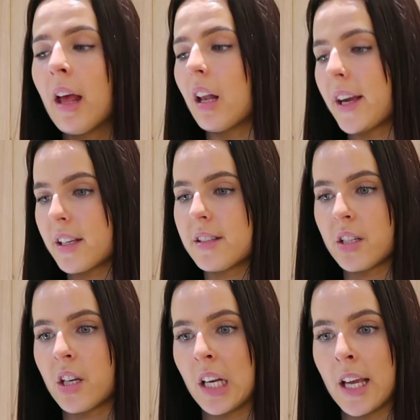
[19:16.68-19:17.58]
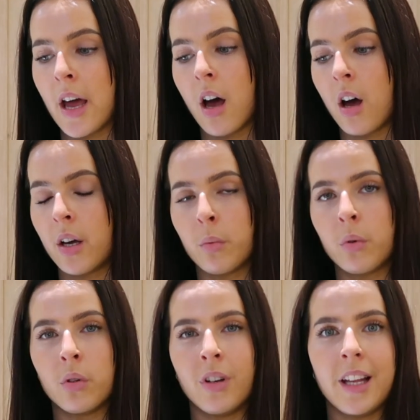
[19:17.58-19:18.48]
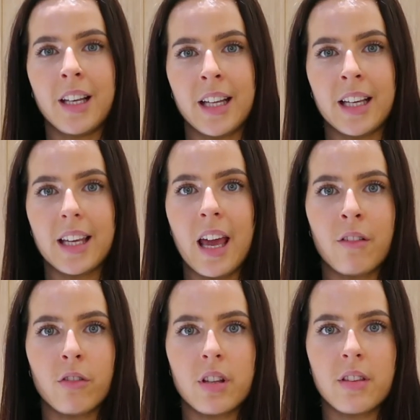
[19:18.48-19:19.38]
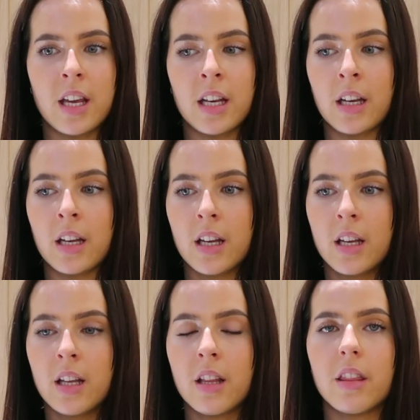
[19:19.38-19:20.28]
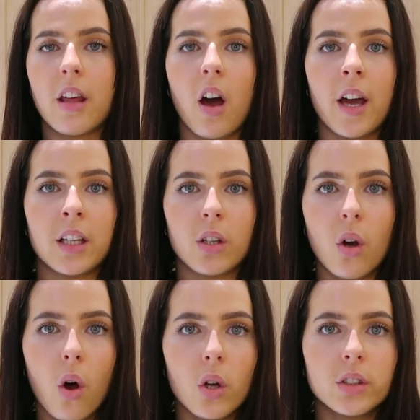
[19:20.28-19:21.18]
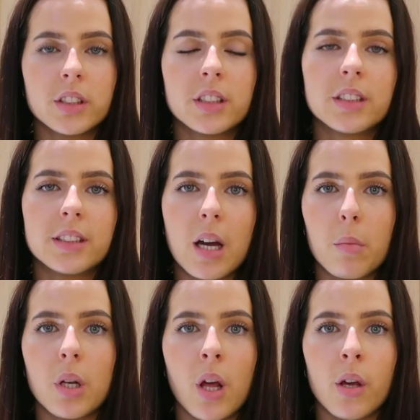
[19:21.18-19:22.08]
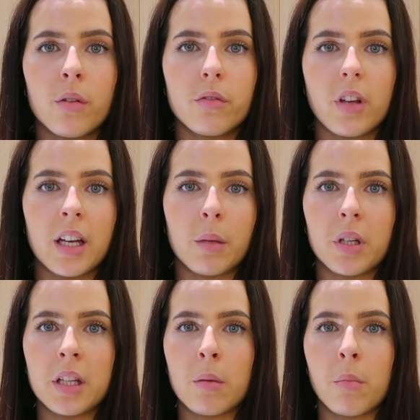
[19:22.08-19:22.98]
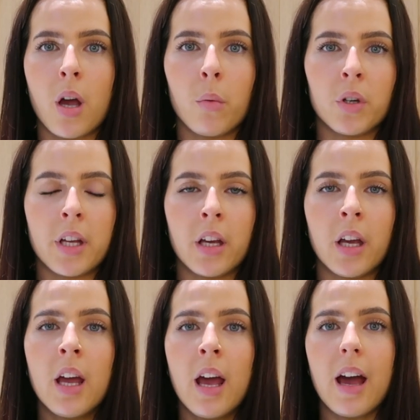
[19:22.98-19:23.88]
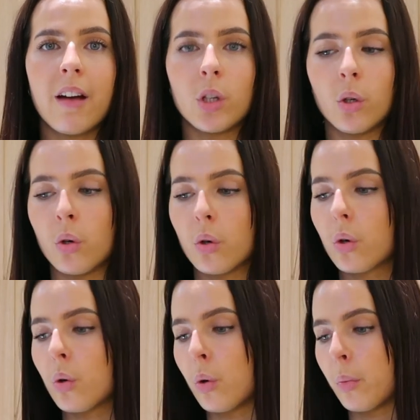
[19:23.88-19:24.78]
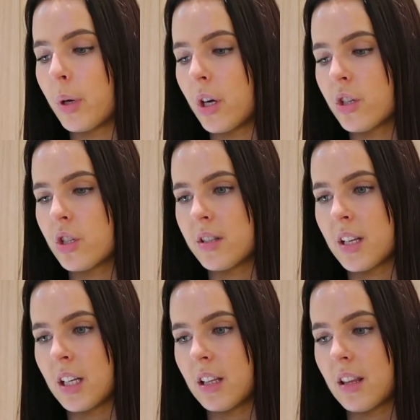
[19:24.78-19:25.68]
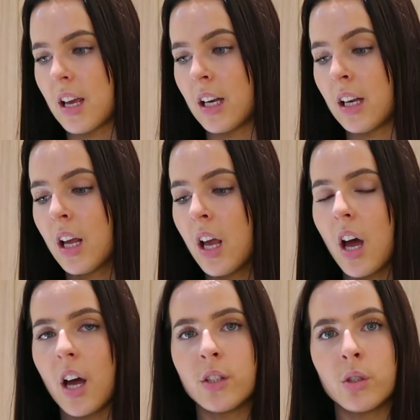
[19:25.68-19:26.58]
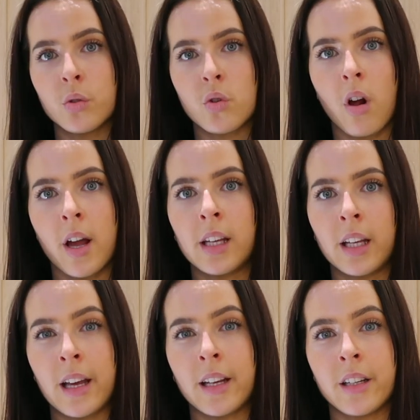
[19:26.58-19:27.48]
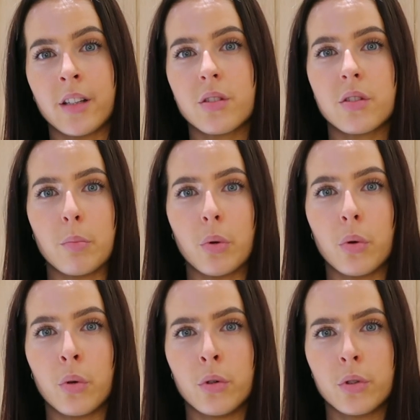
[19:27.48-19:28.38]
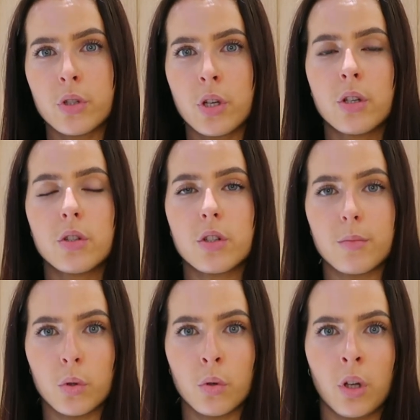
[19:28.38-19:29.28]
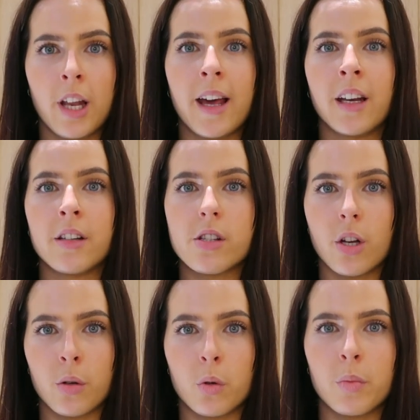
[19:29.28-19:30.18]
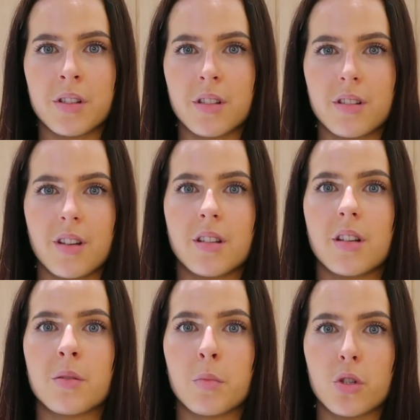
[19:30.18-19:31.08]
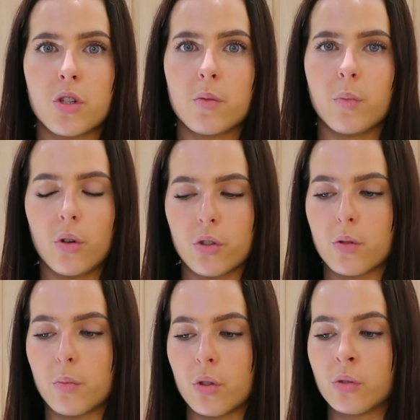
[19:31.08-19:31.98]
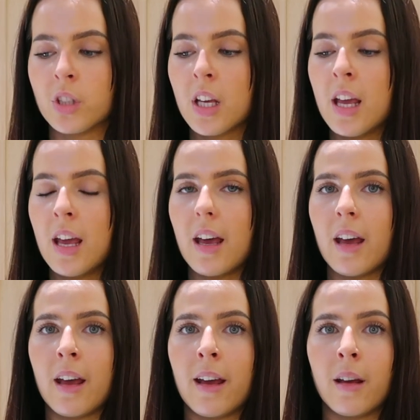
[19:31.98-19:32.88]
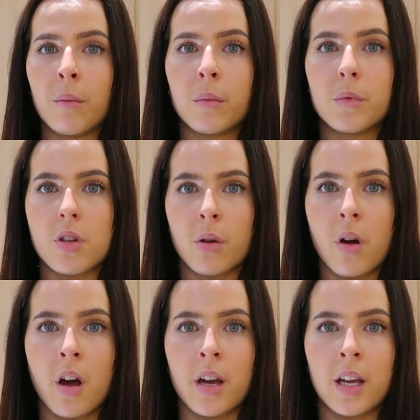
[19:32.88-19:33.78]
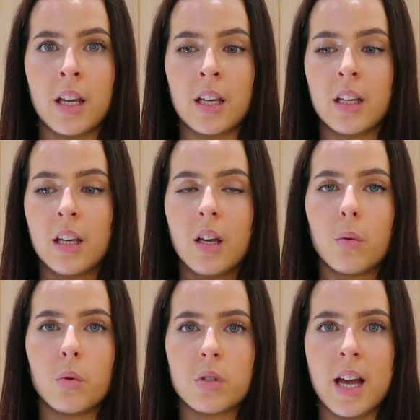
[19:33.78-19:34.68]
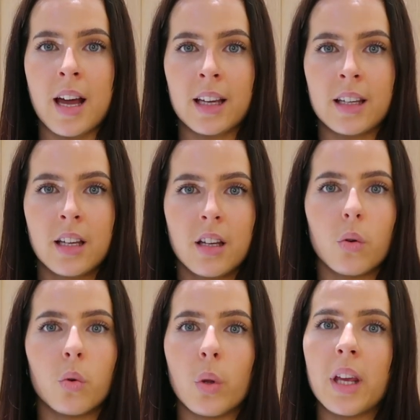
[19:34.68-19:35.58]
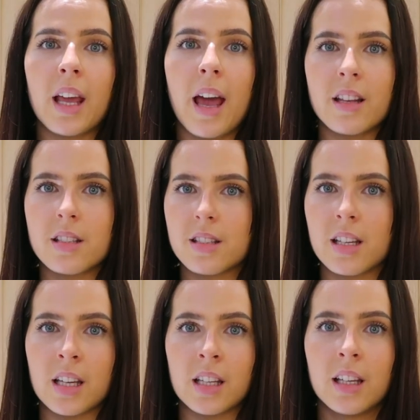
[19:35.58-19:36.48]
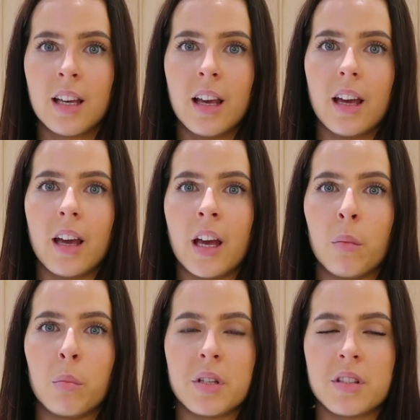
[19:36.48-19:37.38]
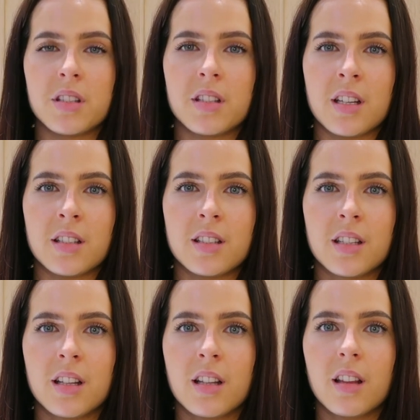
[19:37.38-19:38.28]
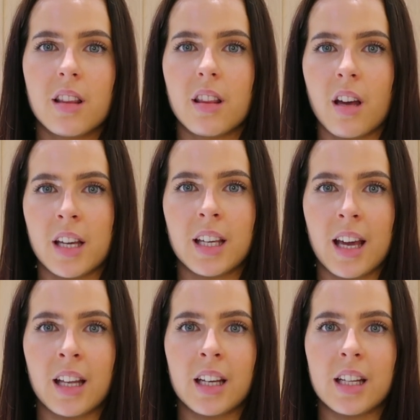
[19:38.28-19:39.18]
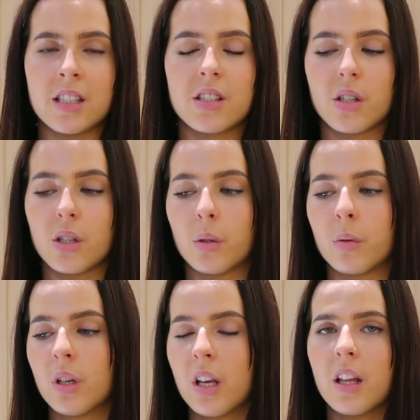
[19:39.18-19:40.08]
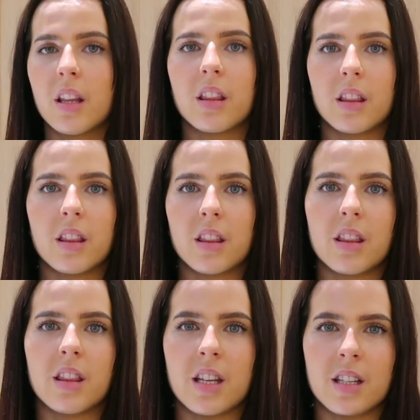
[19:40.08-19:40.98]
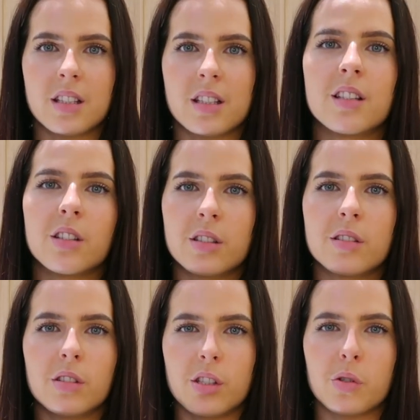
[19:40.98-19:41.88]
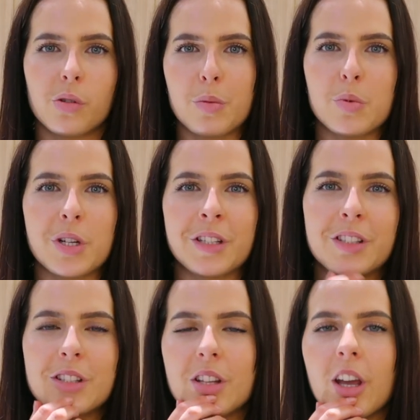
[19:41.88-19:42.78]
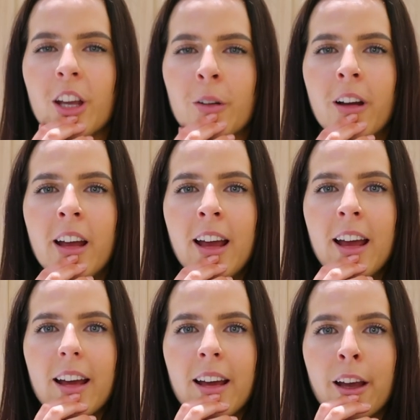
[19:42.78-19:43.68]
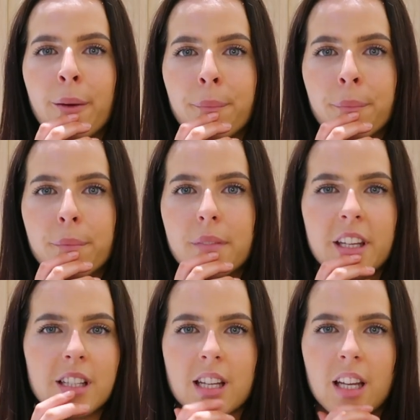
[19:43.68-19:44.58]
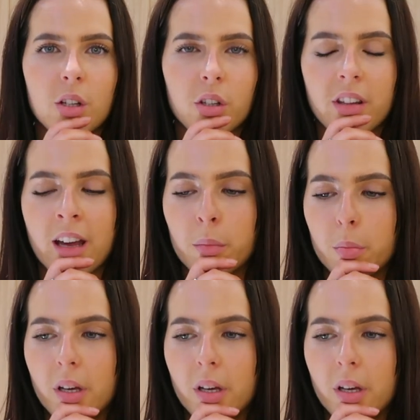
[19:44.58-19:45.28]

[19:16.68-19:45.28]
Like I said earlier, I will link everything that I got down below for anybody that might want to have a look or purchase anything. I do try and support small and local businesses as much as possible, so I will tag all the Etsy businesses that I can into this description, so you can take a look at that.